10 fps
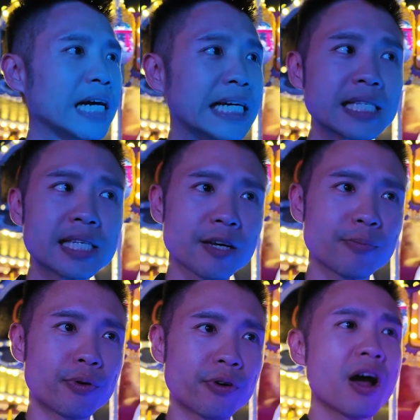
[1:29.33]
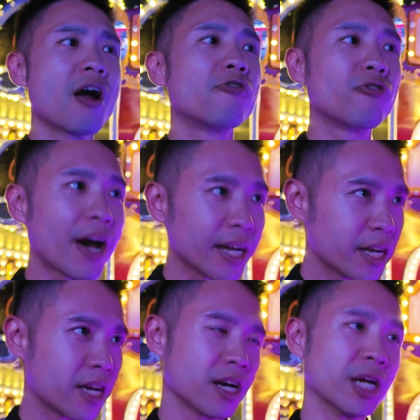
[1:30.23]
in Singapore right
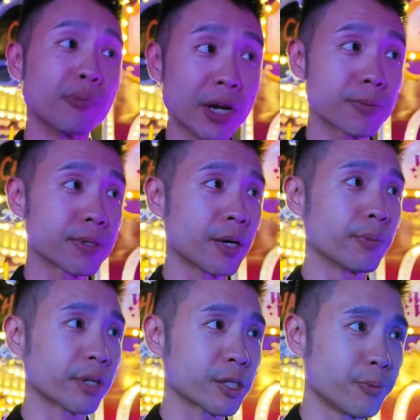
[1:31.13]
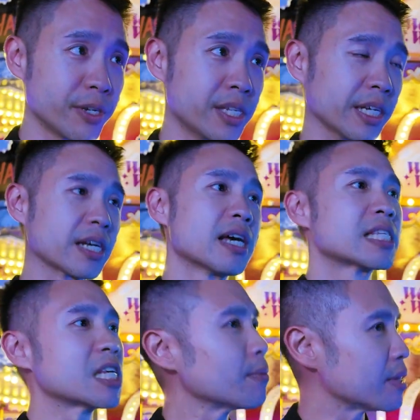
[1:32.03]
here in Bras Basah.Bugis precinct.
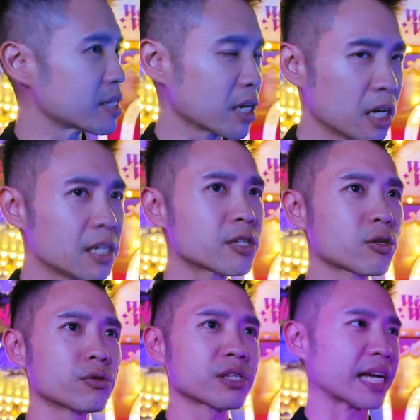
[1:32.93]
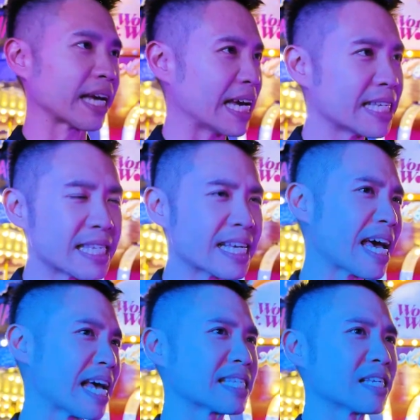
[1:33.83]
So these early schools like
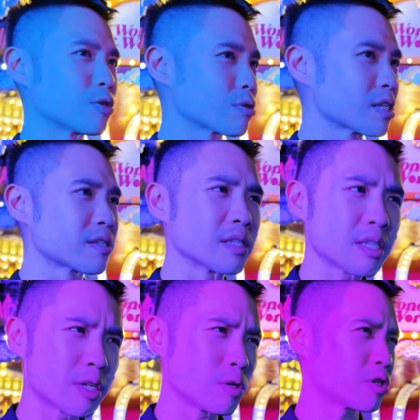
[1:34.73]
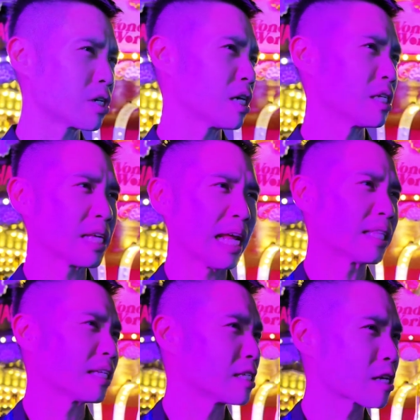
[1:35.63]
ACS and Joseph's institutions and
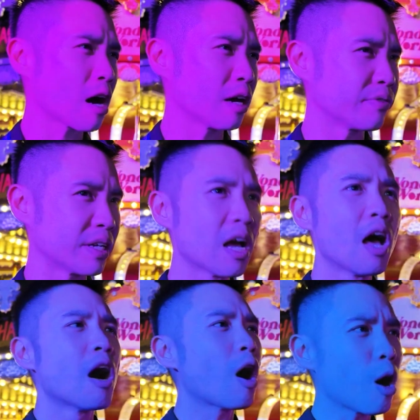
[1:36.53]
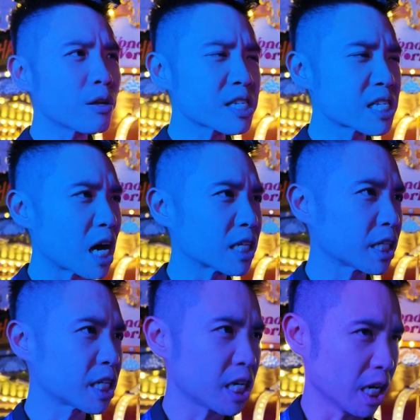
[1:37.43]
Anthony's convent all started
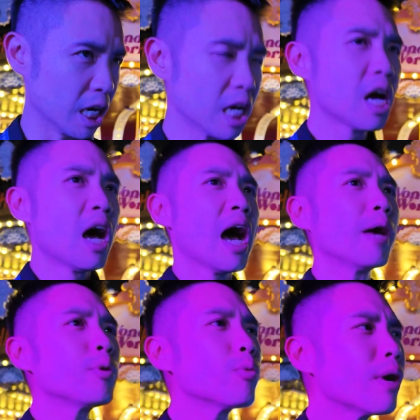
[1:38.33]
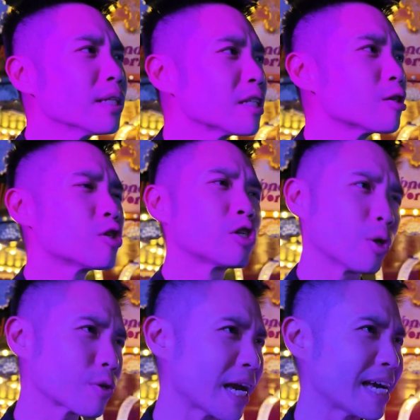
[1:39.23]
here. And we wanted to
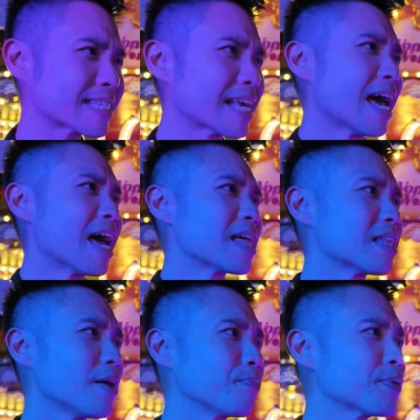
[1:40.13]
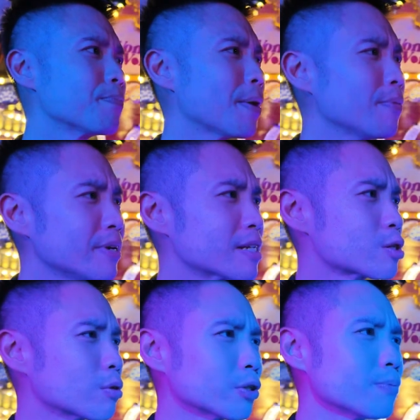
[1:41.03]
showcase the memories,
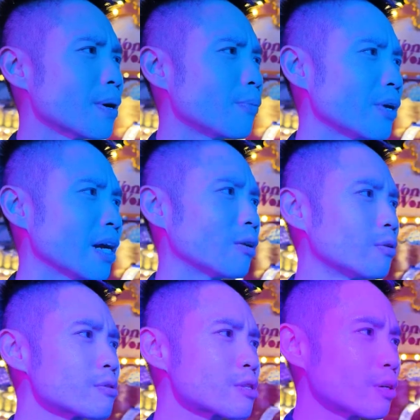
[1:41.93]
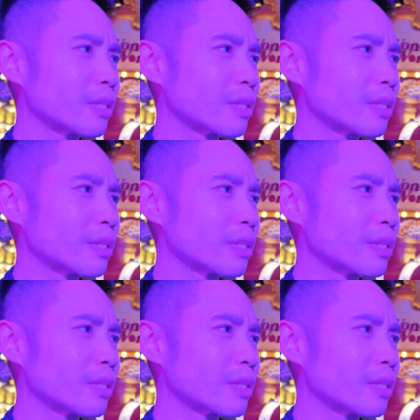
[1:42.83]
history memory, and also